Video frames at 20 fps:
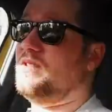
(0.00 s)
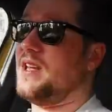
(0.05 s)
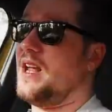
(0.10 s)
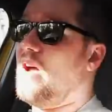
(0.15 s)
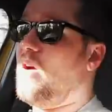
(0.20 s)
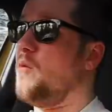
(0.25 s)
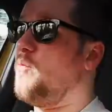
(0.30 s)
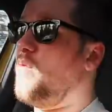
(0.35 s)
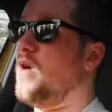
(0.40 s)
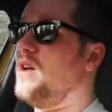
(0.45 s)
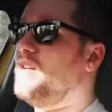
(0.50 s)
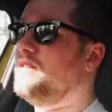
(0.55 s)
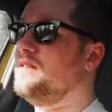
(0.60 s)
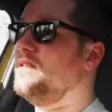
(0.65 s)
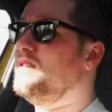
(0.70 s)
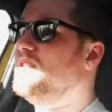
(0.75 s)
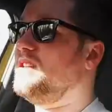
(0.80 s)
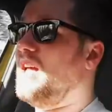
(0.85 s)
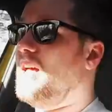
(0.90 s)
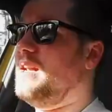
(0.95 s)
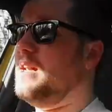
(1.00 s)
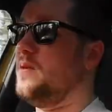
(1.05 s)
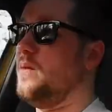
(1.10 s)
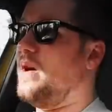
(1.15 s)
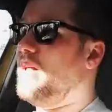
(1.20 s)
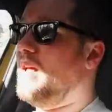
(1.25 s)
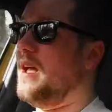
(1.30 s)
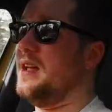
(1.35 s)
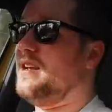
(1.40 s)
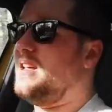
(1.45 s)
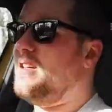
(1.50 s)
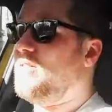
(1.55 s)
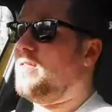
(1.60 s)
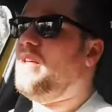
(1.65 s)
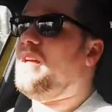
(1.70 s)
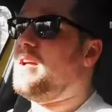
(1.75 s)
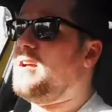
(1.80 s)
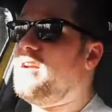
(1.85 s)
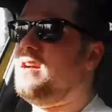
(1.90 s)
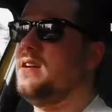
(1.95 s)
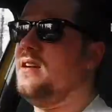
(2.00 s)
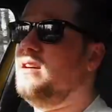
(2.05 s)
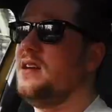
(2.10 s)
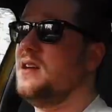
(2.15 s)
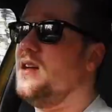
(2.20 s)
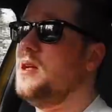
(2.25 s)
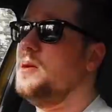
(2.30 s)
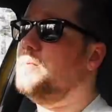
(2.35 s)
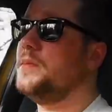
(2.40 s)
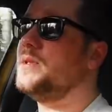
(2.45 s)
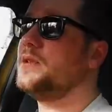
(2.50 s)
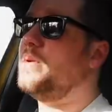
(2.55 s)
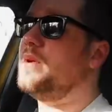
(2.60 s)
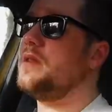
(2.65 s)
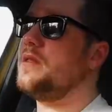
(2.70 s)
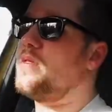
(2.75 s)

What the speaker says: town runs anything between